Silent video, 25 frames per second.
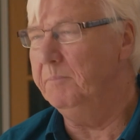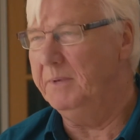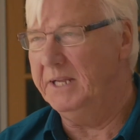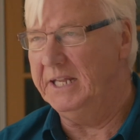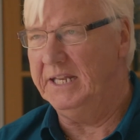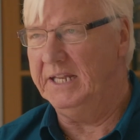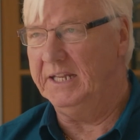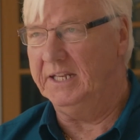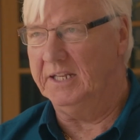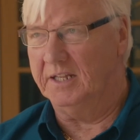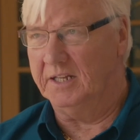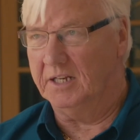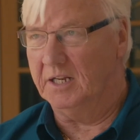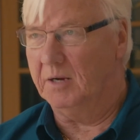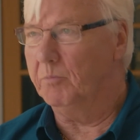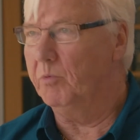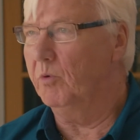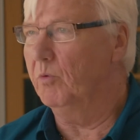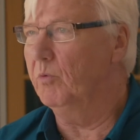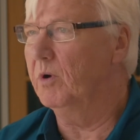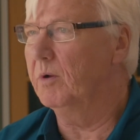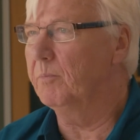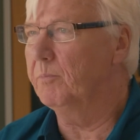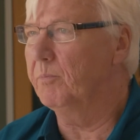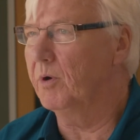meaning the
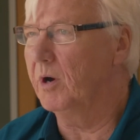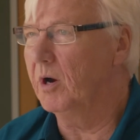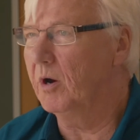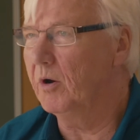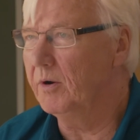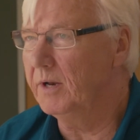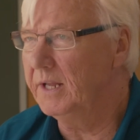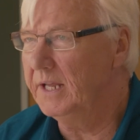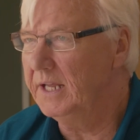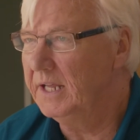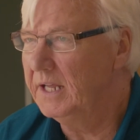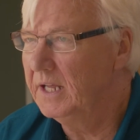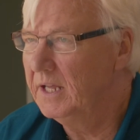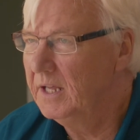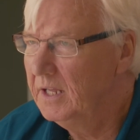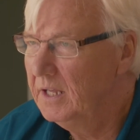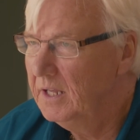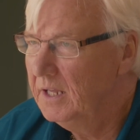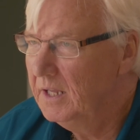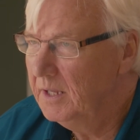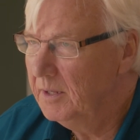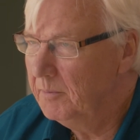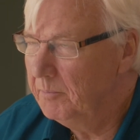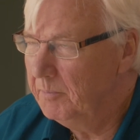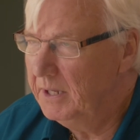number one priority,
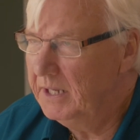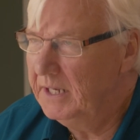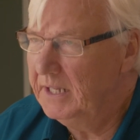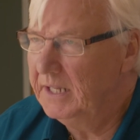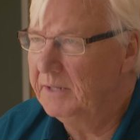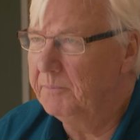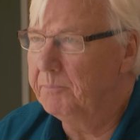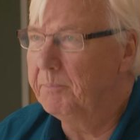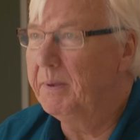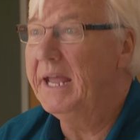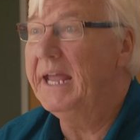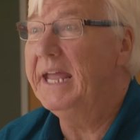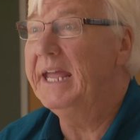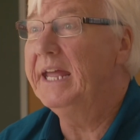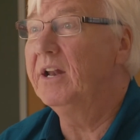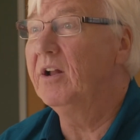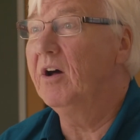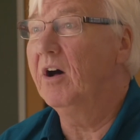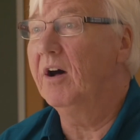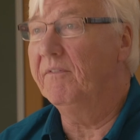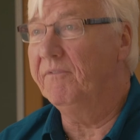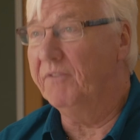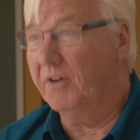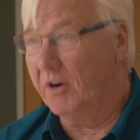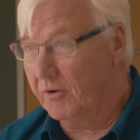meaning paying
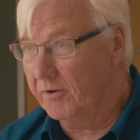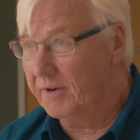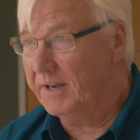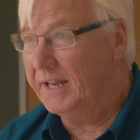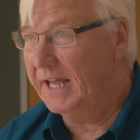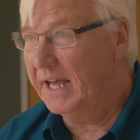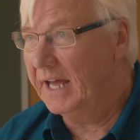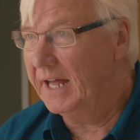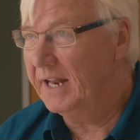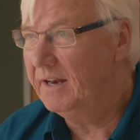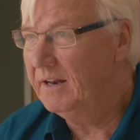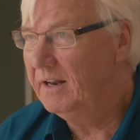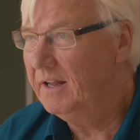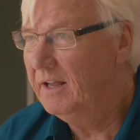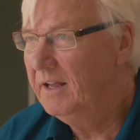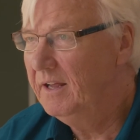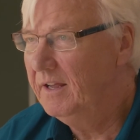off our debt.